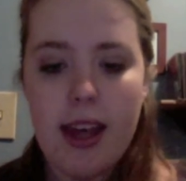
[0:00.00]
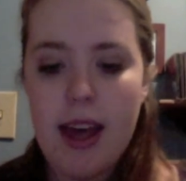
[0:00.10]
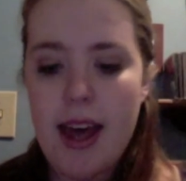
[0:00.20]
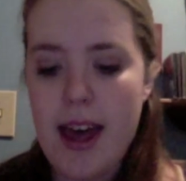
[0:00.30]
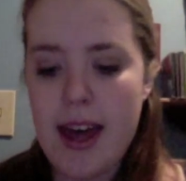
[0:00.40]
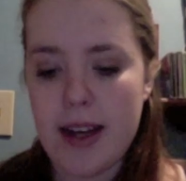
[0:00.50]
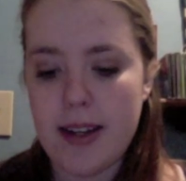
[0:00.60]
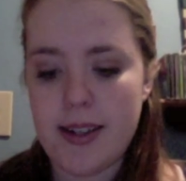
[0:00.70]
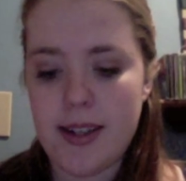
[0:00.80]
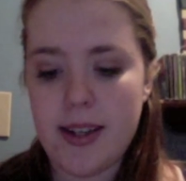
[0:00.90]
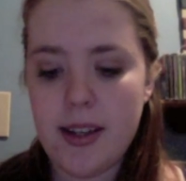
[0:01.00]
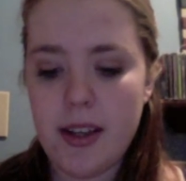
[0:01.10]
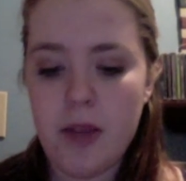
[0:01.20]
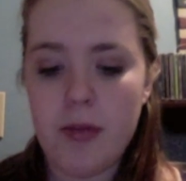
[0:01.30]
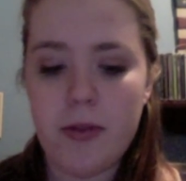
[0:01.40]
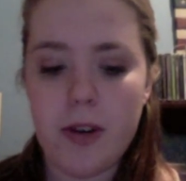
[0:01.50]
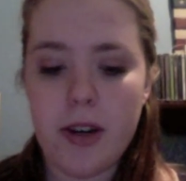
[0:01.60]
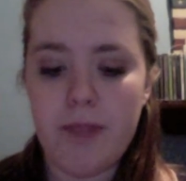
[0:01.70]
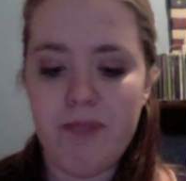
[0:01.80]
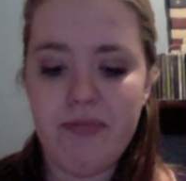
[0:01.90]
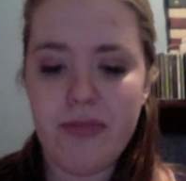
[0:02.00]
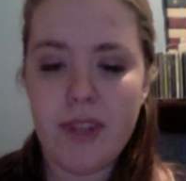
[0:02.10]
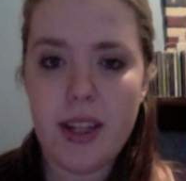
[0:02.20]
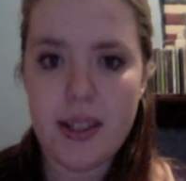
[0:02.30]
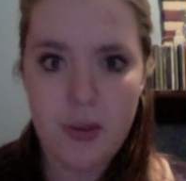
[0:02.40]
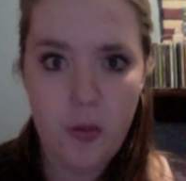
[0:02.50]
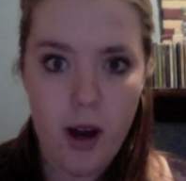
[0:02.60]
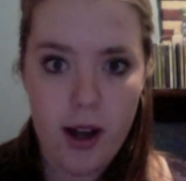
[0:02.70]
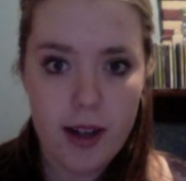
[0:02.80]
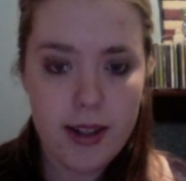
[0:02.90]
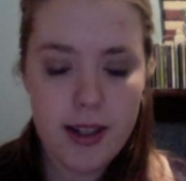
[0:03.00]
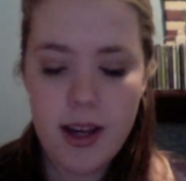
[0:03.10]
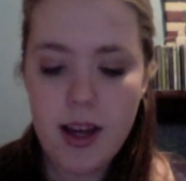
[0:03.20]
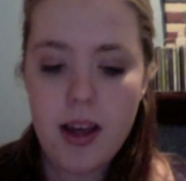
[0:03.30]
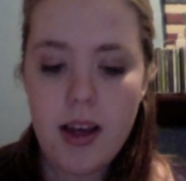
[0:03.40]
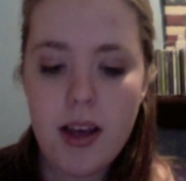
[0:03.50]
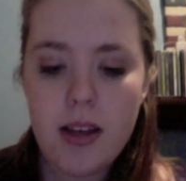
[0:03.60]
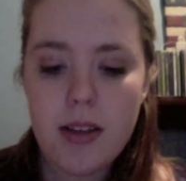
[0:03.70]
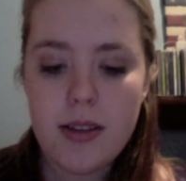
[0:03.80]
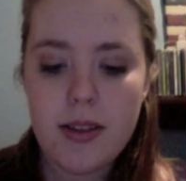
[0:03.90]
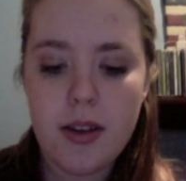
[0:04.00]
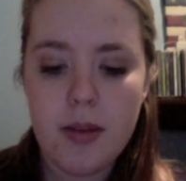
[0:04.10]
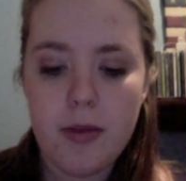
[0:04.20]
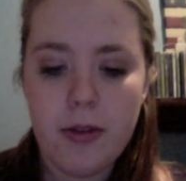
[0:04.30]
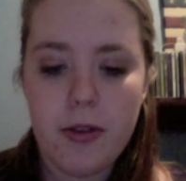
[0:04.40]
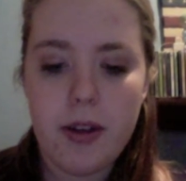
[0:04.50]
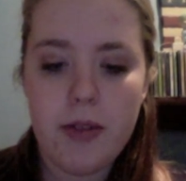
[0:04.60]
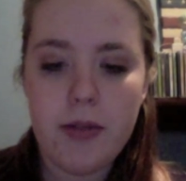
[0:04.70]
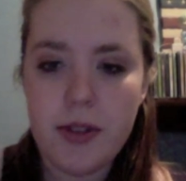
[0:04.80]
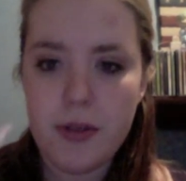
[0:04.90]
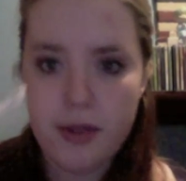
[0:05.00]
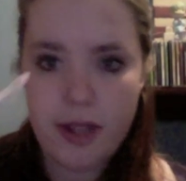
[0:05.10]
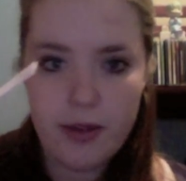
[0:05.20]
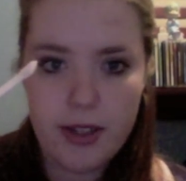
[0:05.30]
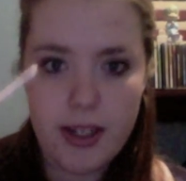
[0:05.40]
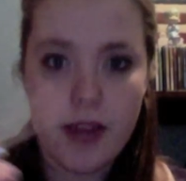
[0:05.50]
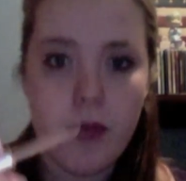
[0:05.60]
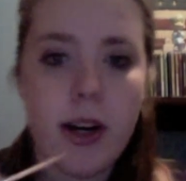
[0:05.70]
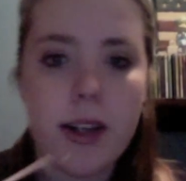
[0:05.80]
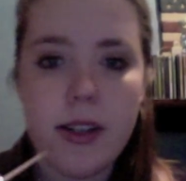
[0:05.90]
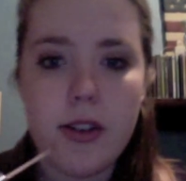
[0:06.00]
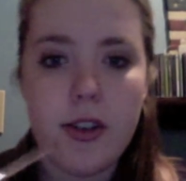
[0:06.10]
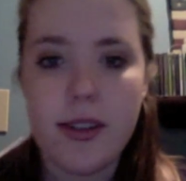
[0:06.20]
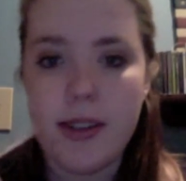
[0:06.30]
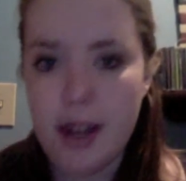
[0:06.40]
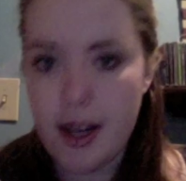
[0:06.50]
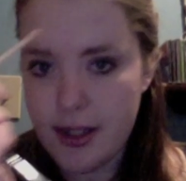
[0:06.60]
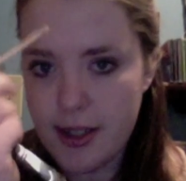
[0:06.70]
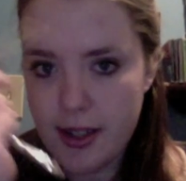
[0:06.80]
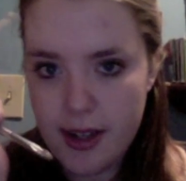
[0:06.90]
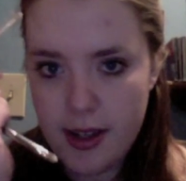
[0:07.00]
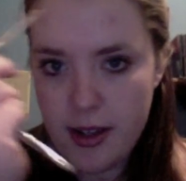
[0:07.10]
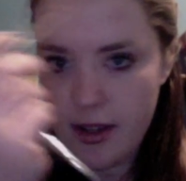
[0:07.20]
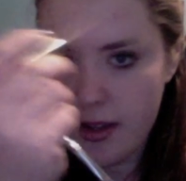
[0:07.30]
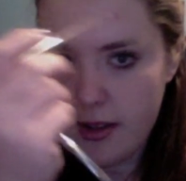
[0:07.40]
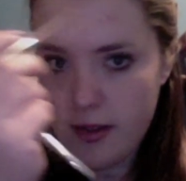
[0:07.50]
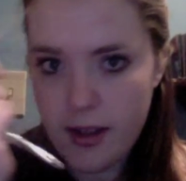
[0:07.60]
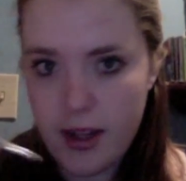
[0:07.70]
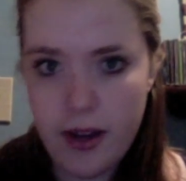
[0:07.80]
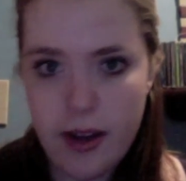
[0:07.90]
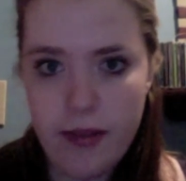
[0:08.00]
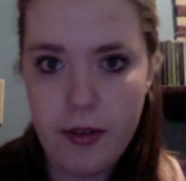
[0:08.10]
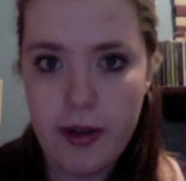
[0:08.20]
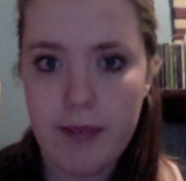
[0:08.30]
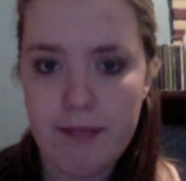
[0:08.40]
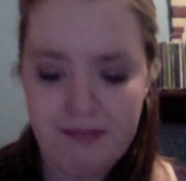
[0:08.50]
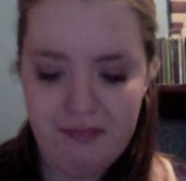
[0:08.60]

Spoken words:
And, before, it's a wand. So before, what I would do is I would take the wand and just dot, everywhere